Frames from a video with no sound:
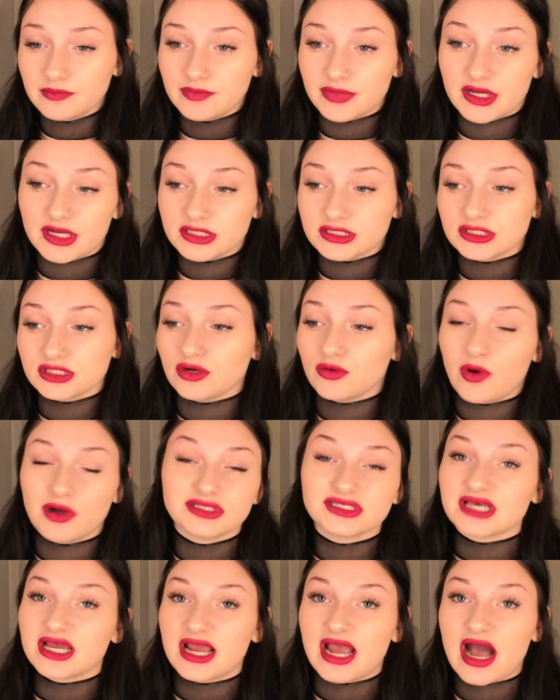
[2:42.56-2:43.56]
because the
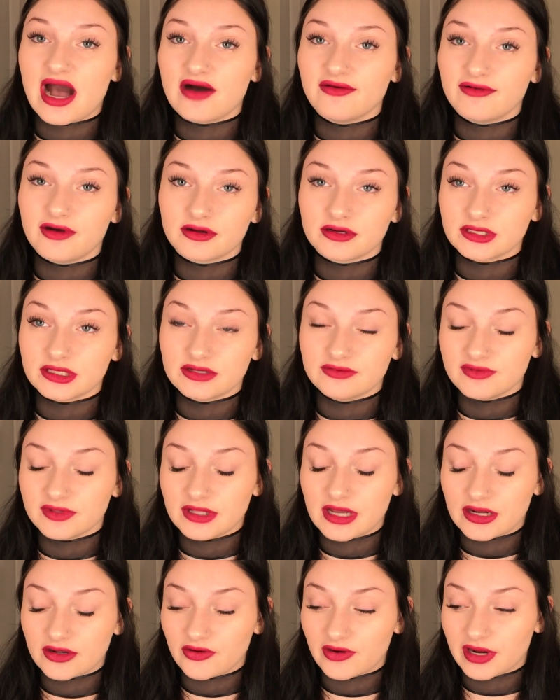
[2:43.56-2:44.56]
ones I have aren't
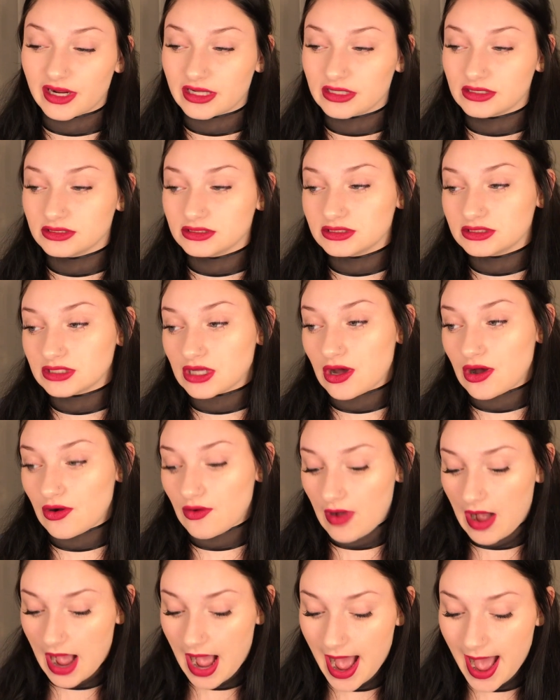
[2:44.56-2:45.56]
even that great.
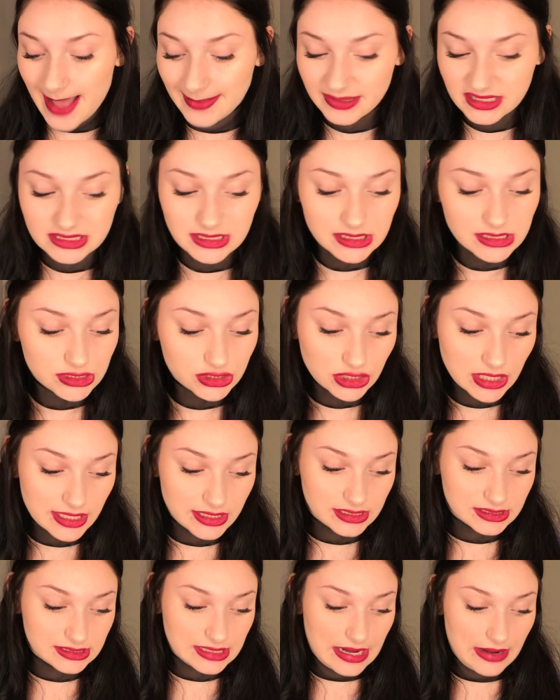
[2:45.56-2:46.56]
So I'm excited to
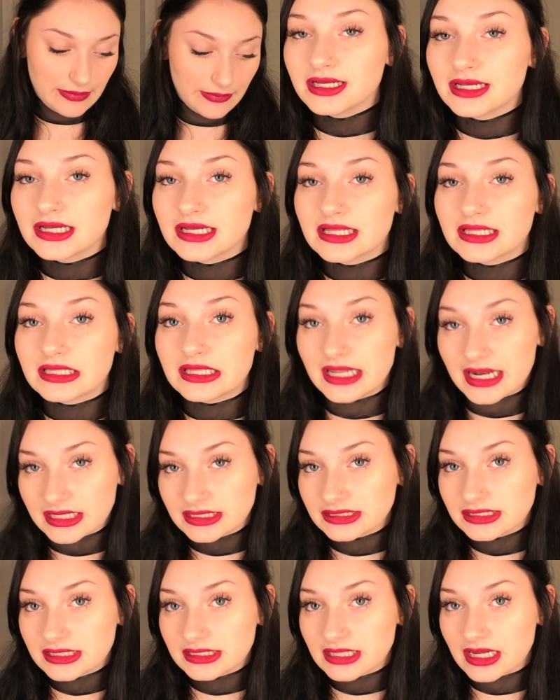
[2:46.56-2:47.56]
try this out. The
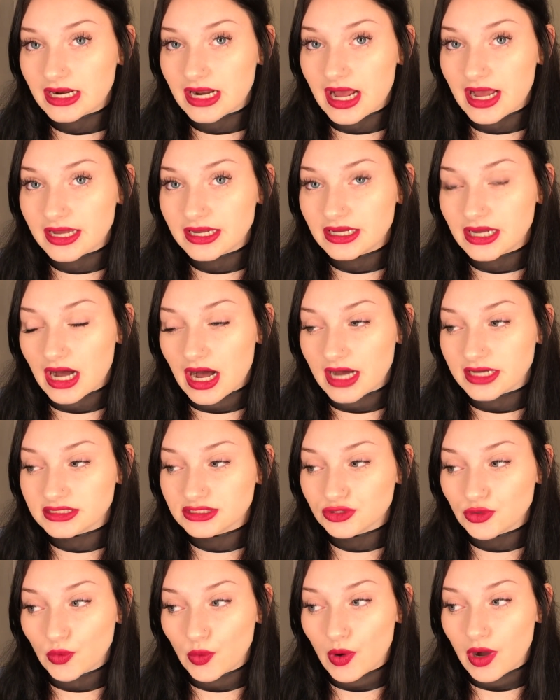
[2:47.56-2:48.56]
next thing that I
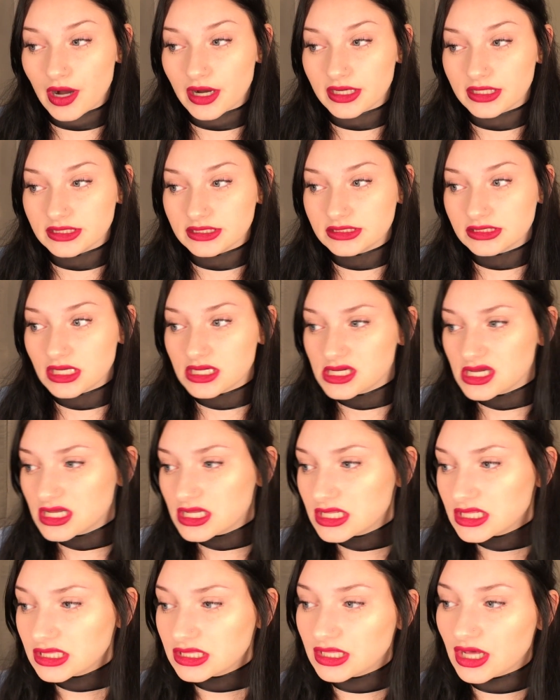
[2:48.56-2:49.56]
got was
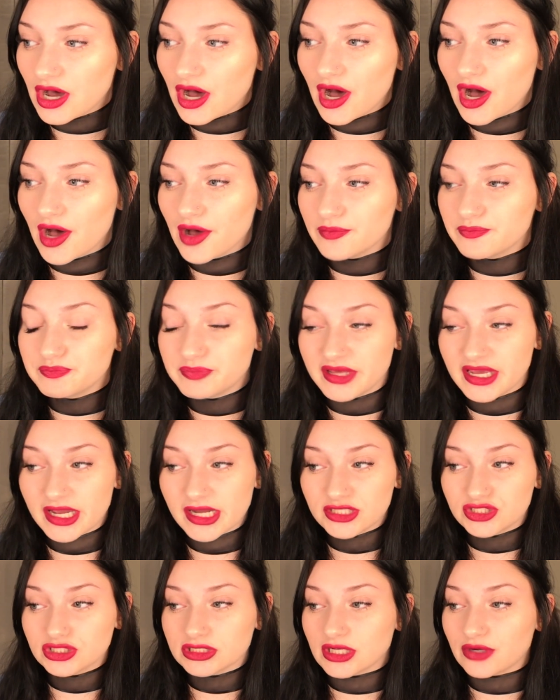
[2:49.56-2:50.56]
the
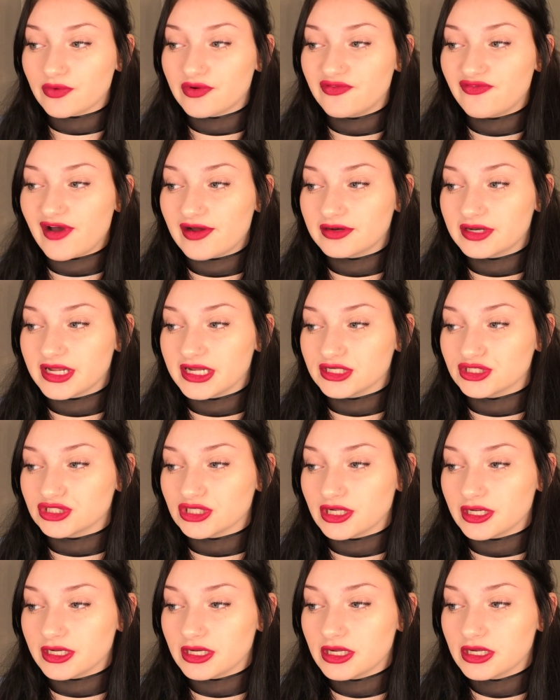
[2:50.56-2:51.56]
BH Liquid
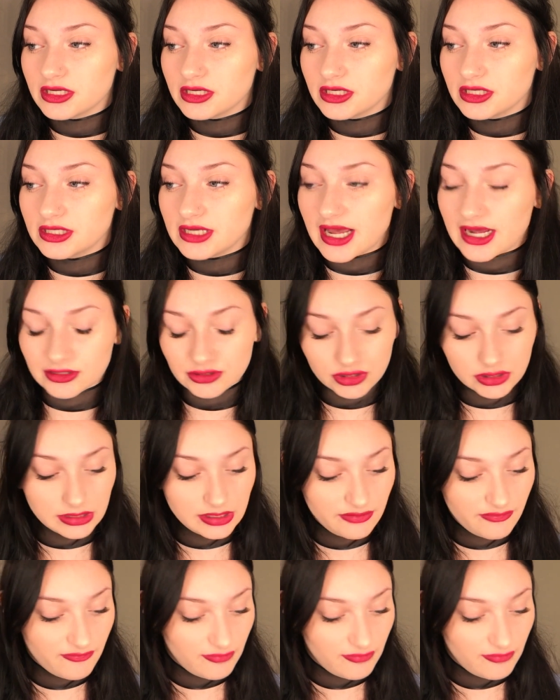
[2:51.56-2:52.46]
Foundation Naturally